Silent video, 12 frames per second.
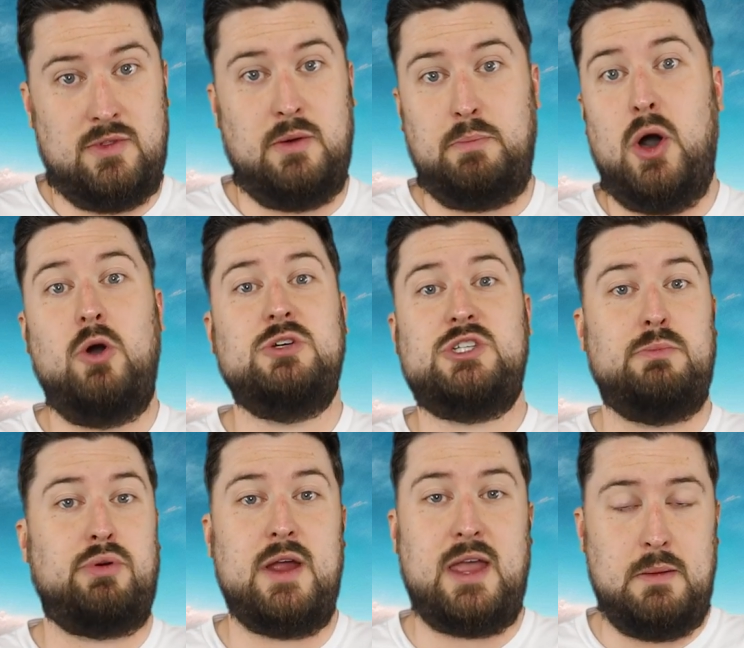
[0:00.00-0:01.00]
the
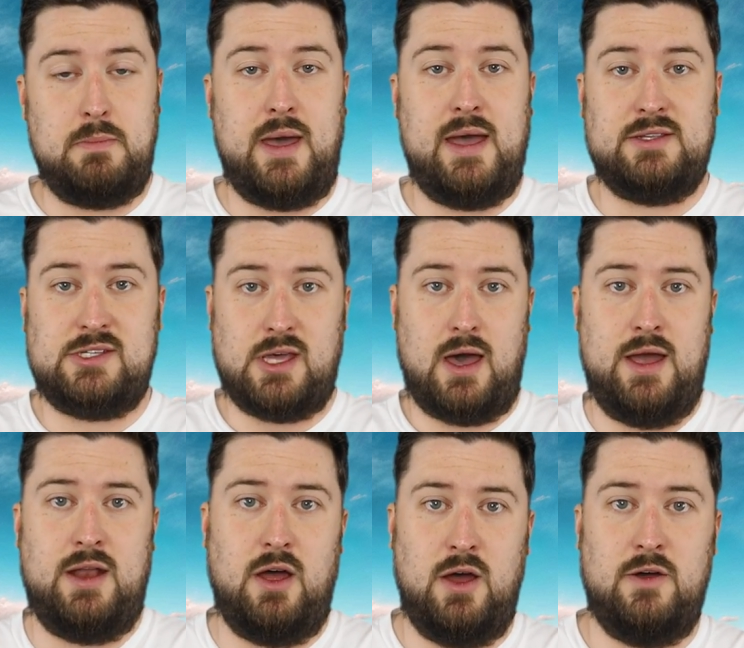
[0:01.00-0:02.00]
post-Breaking Bad
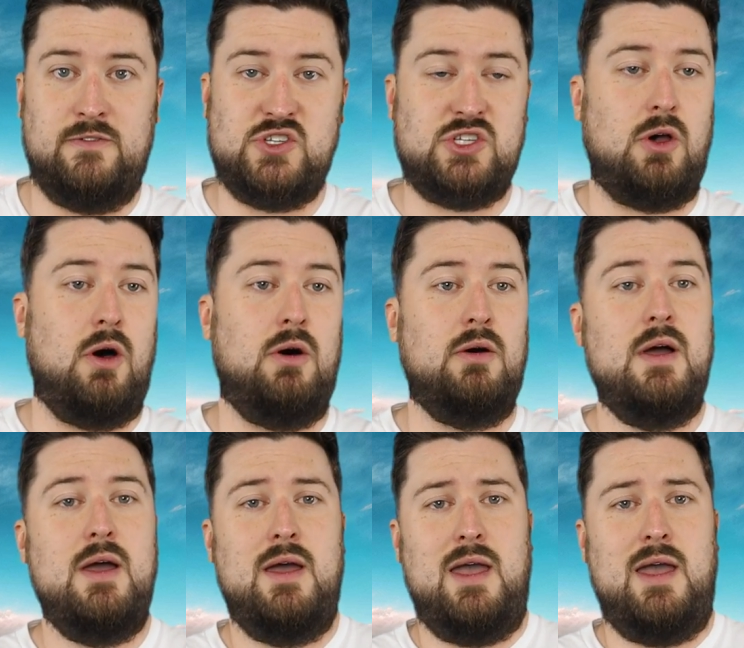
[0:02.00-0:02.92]
side of Saul.